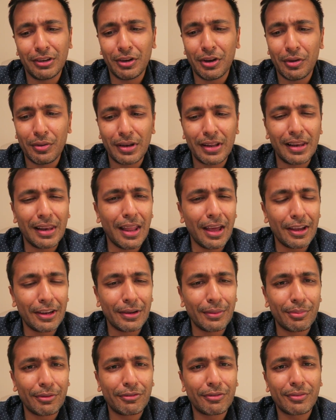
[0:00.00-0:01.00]
you know, in a
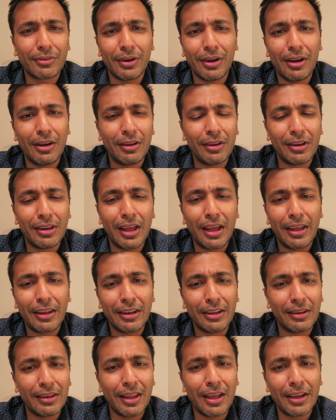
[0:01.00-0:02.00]

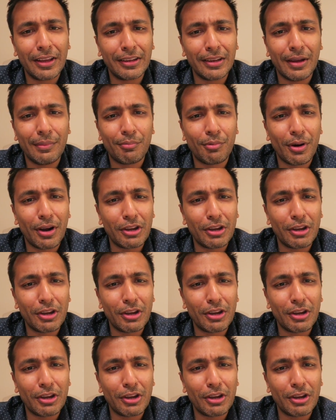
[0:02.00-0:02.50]
lineup